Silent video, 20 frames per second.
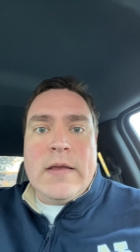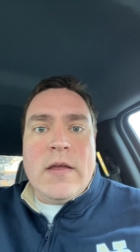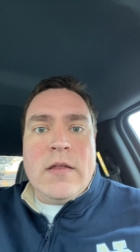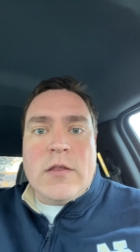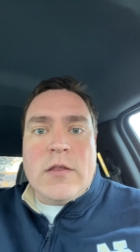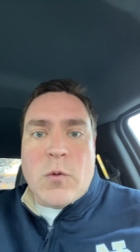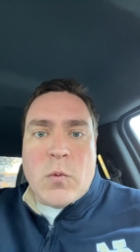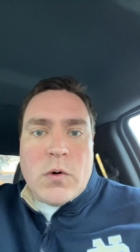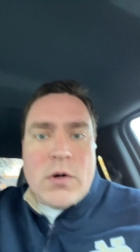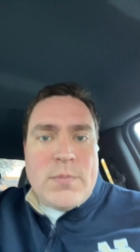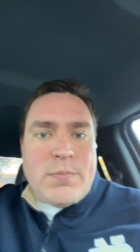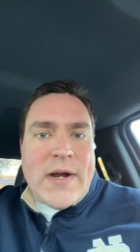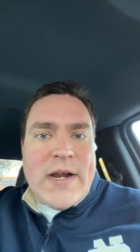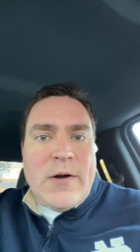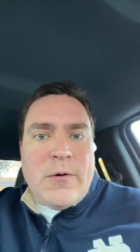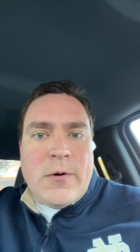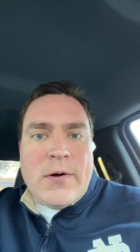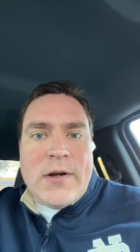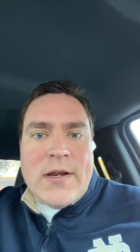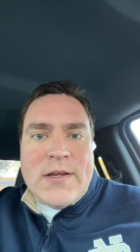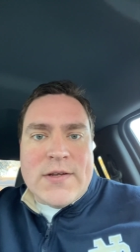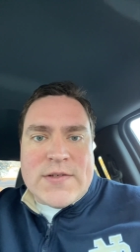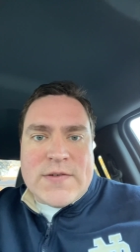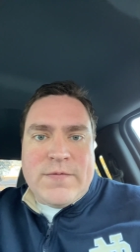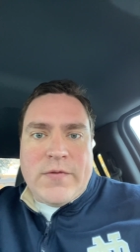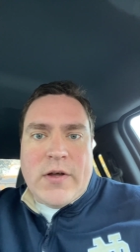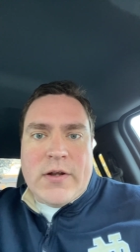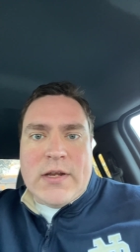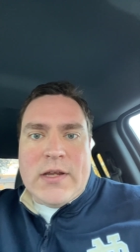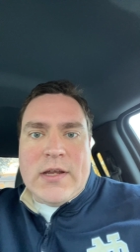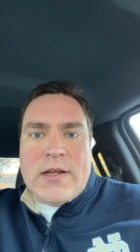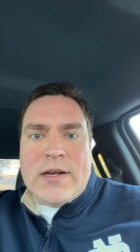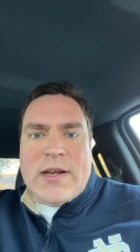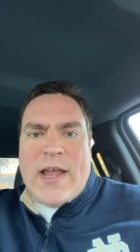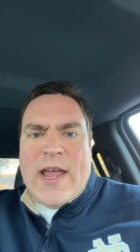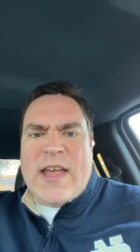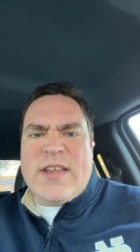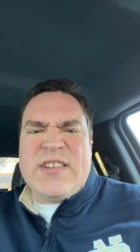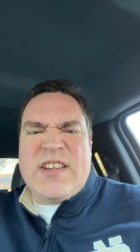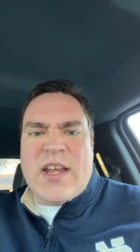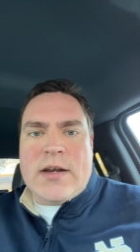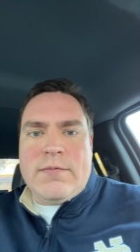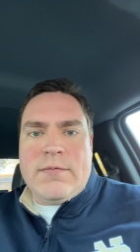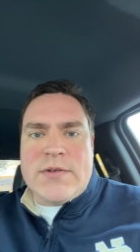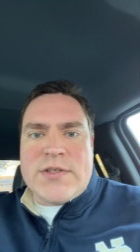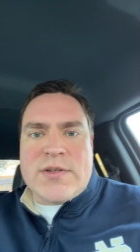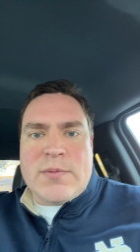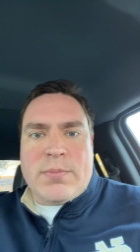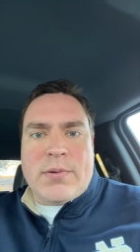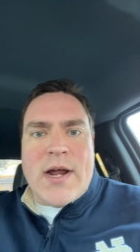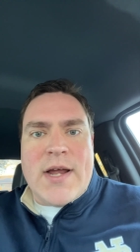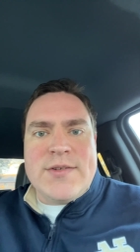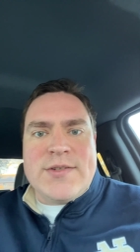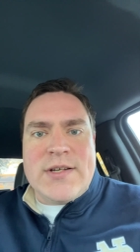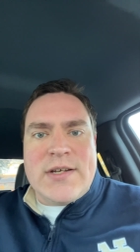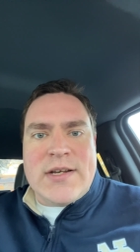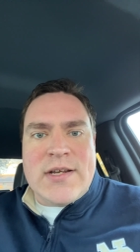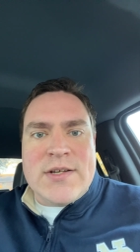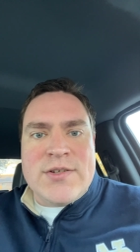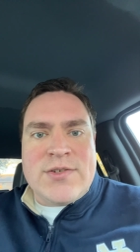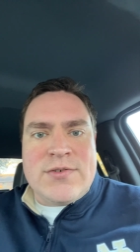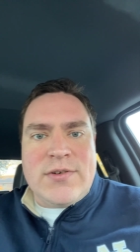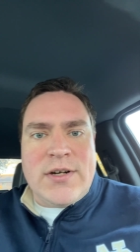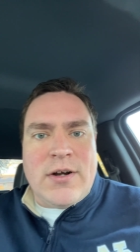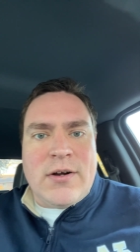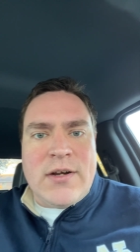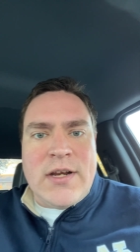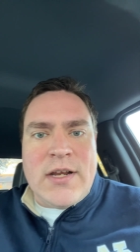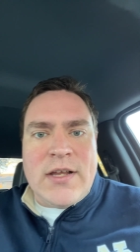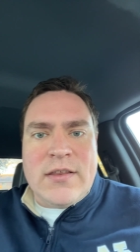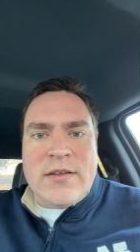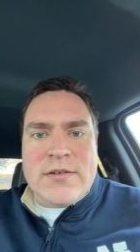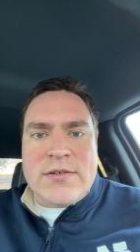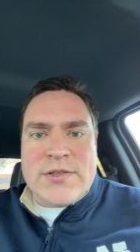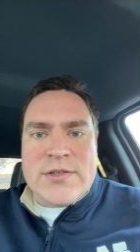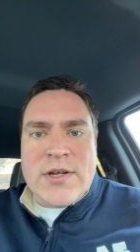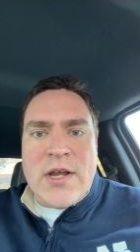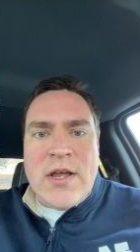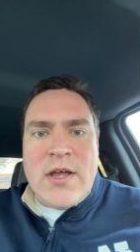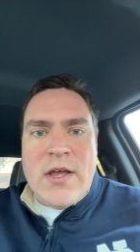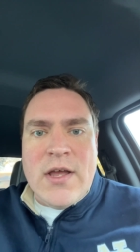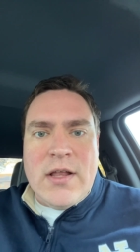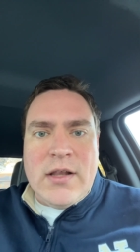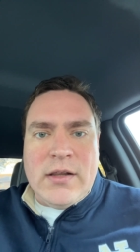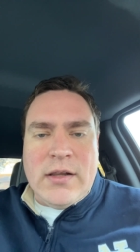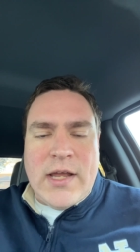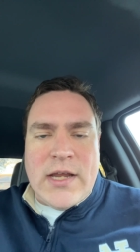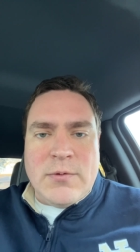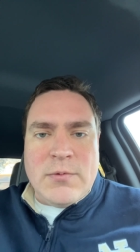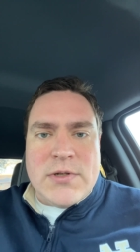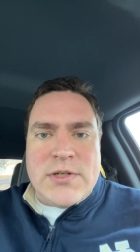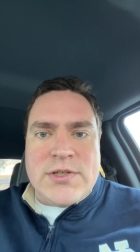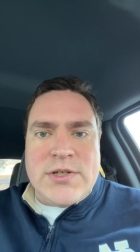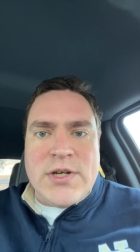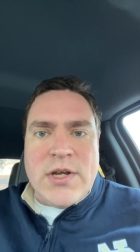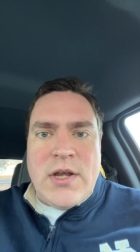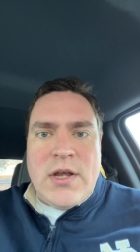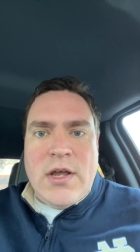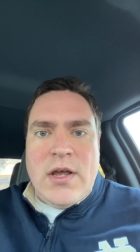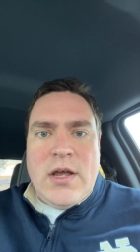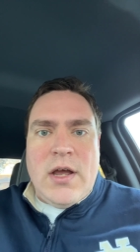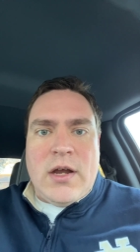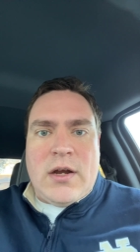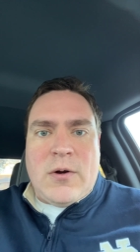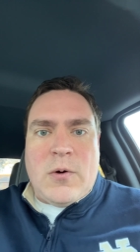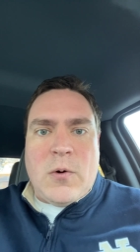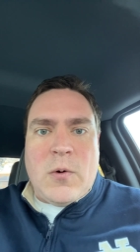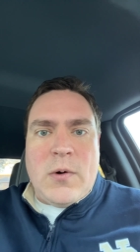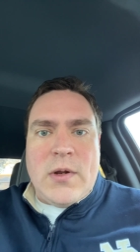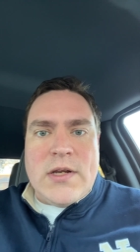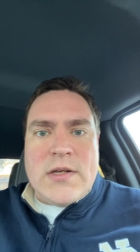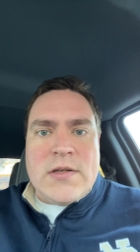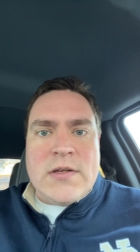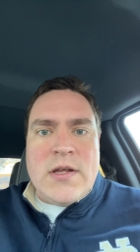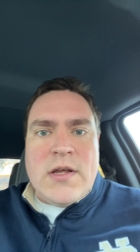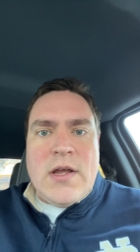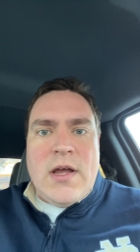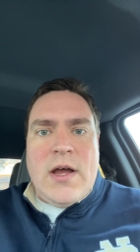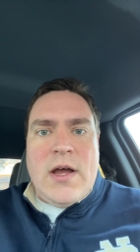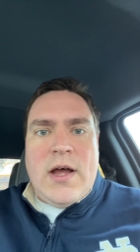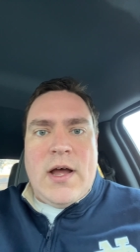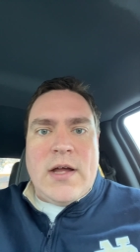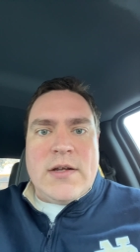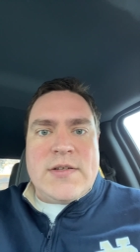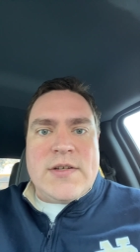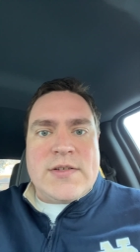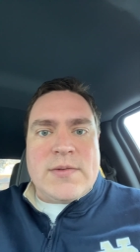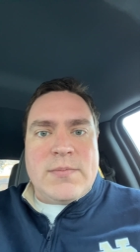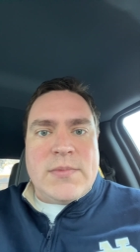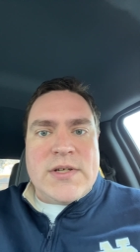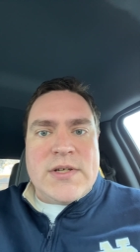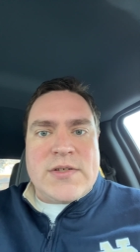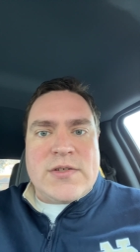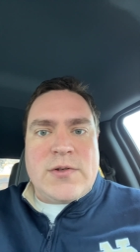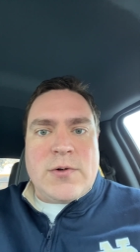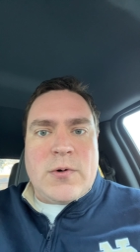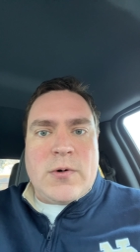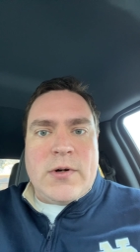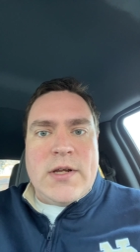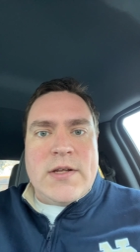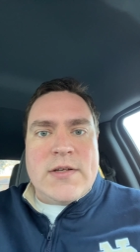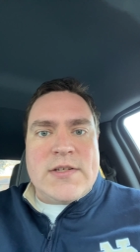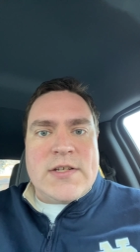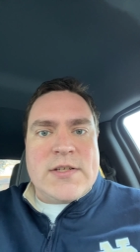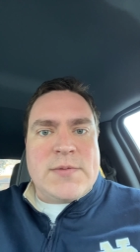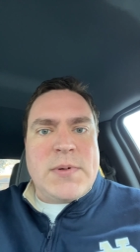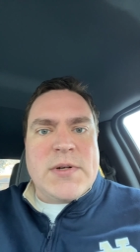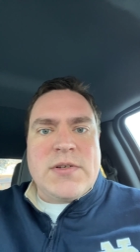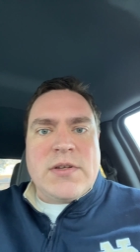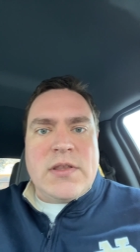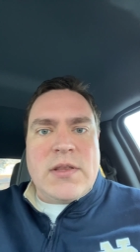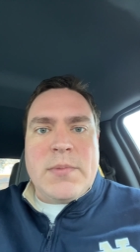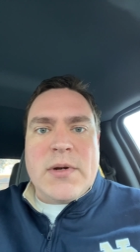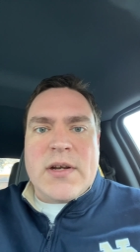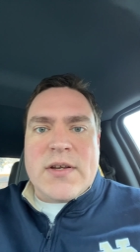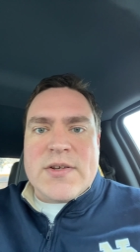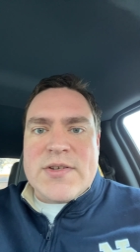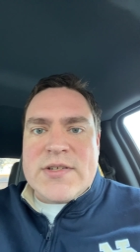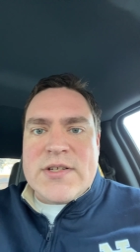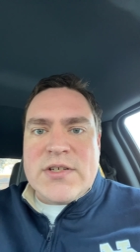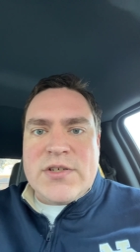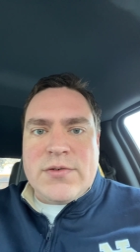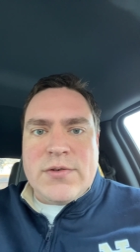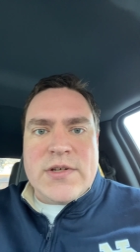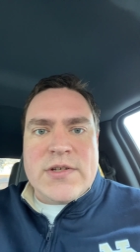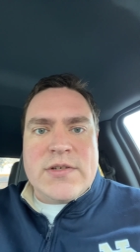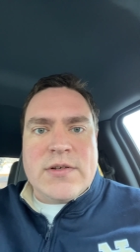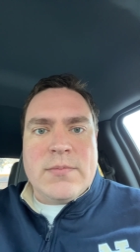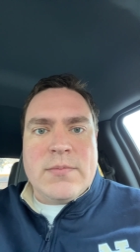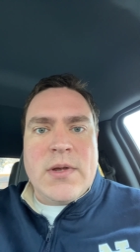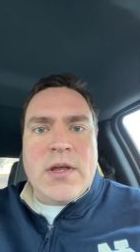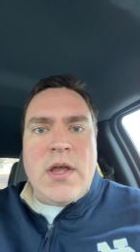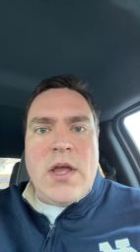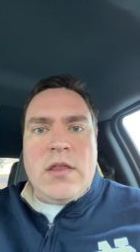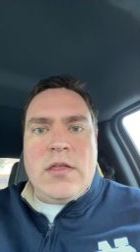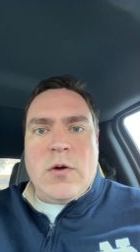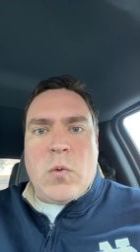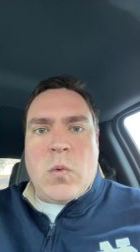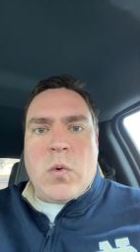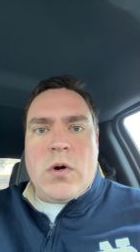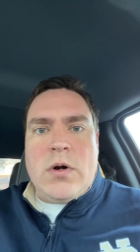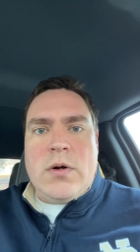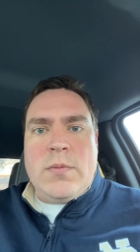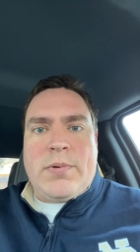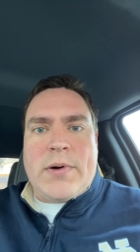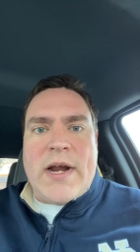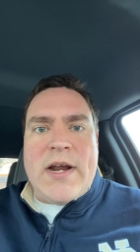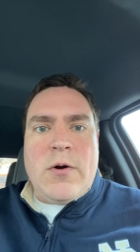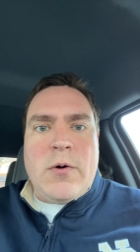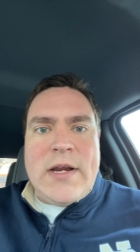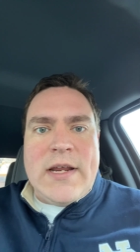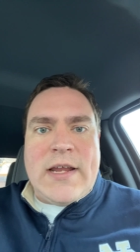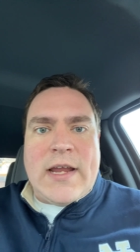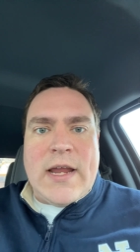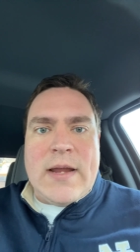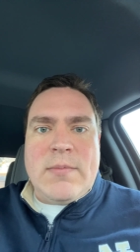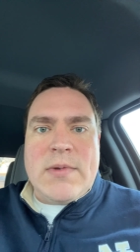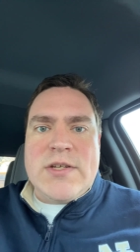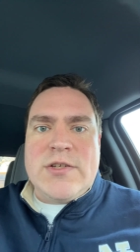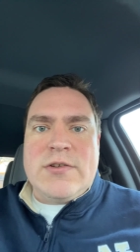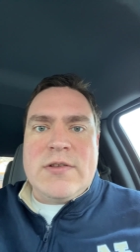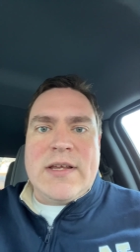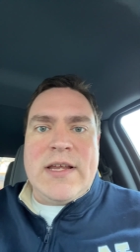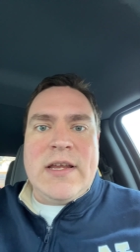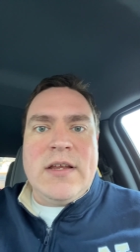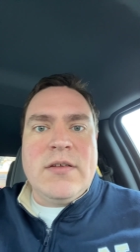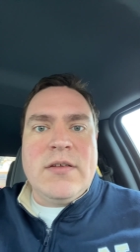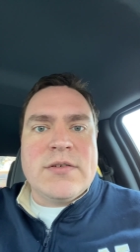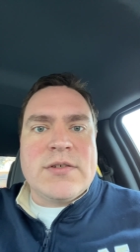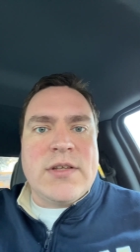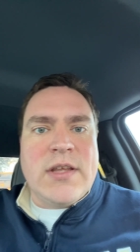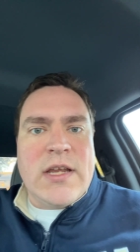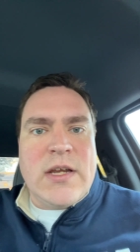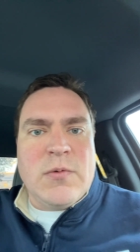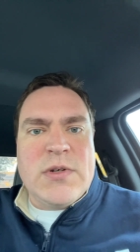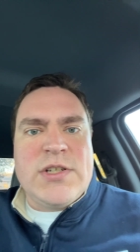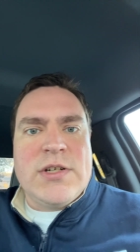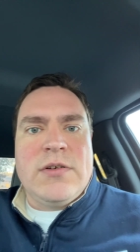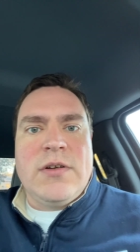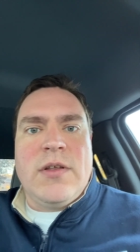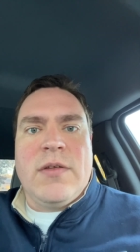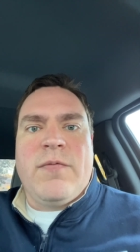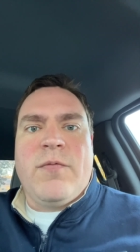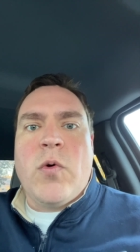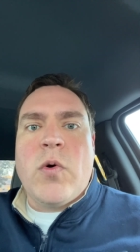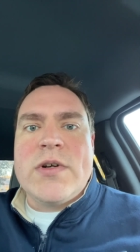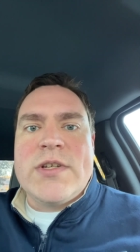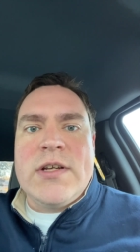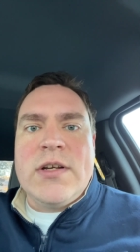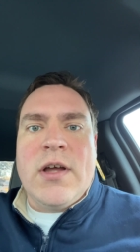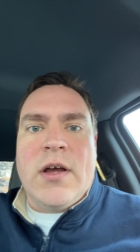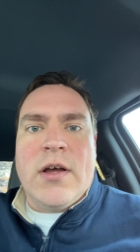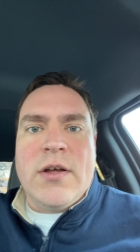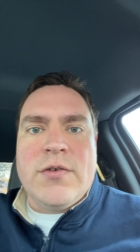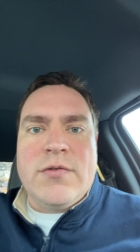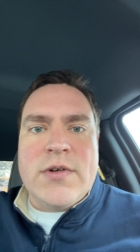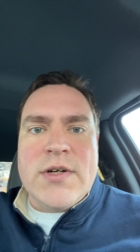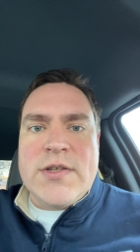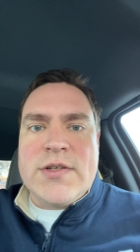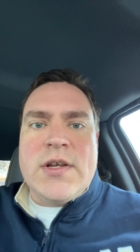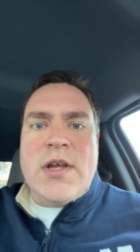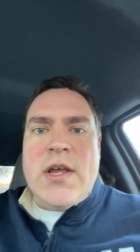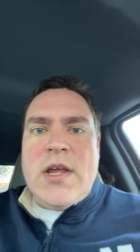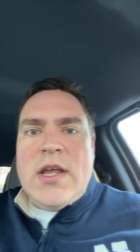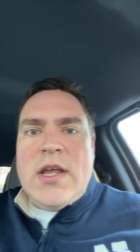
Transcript: The word priority is funny and it has kind of a surprising history in our English language. According to some historians, especially in the book Essentialism, the word priority came into the English language in the 1400s.